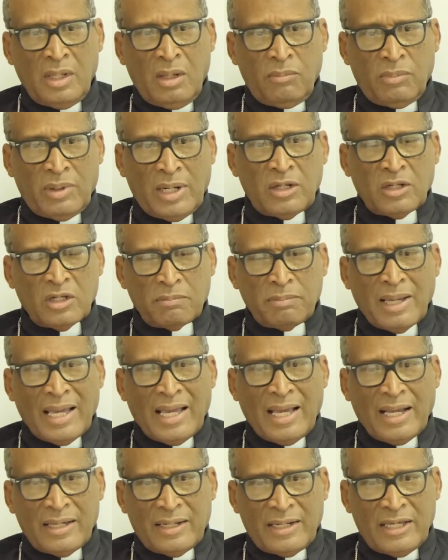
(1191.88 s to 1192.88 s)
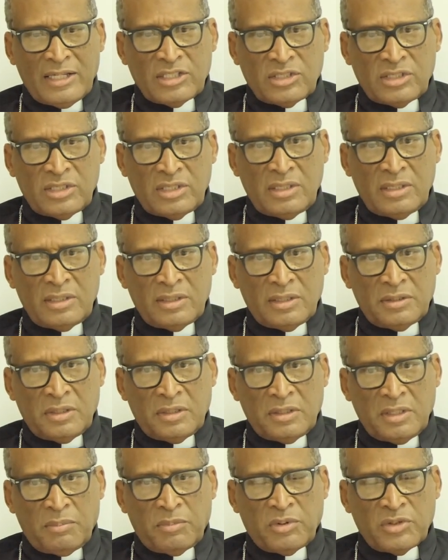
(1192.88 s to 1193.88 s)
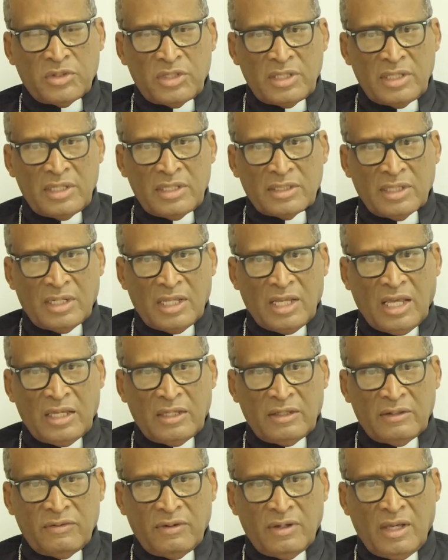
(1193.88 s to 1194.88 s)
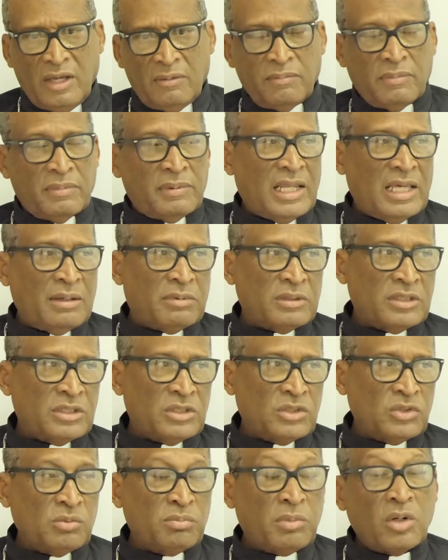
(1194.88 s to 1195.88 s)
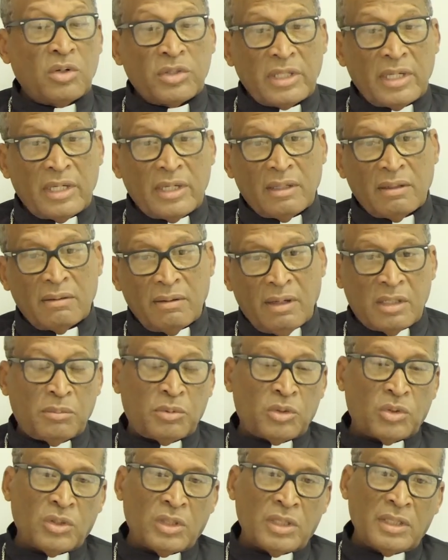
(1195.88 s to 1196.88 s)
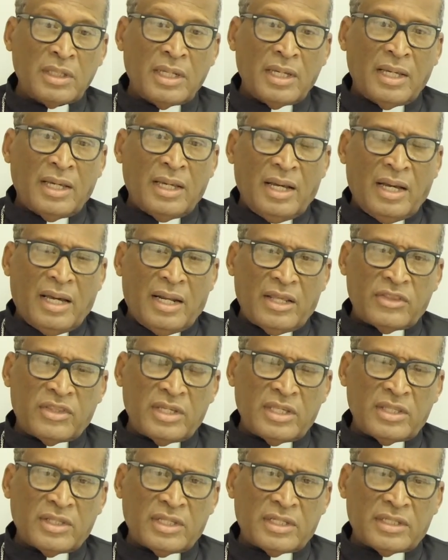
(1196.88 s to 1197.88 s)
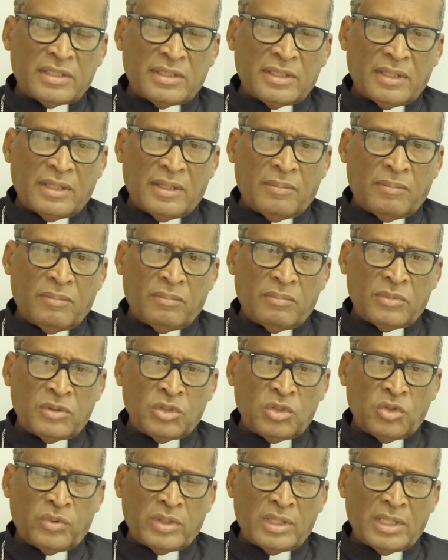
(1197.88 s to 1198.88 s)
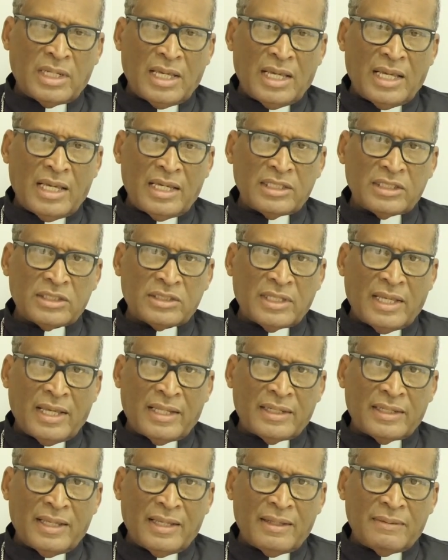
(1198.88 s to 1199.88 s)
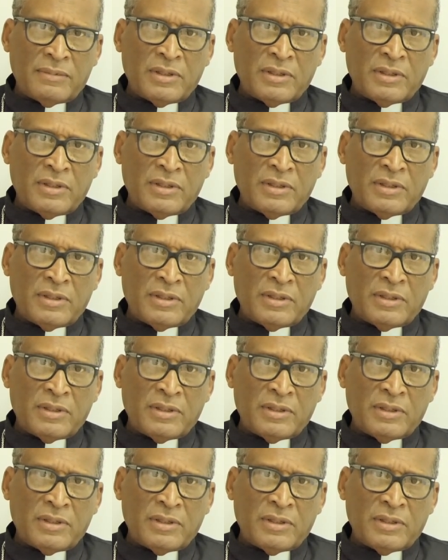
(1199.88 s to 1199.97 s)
But I look back and I see that the number of things that I've been able to do, both here and abroad, and I think that you realize that